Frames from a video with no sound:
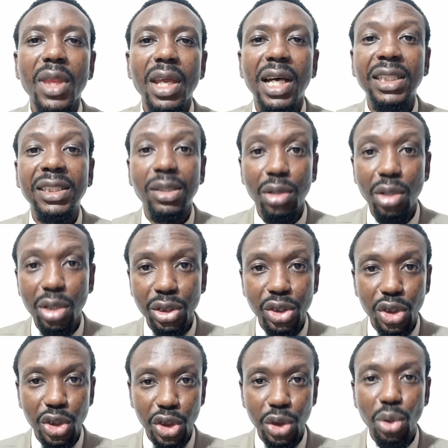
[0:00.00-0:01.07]
As the Lord
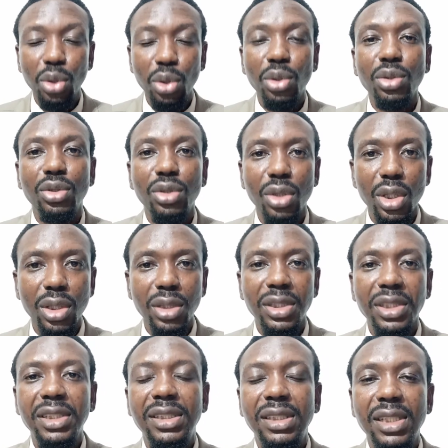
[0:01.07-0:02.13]
showed
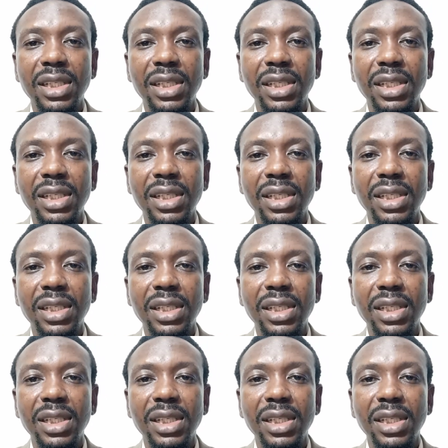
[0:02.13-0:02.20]
this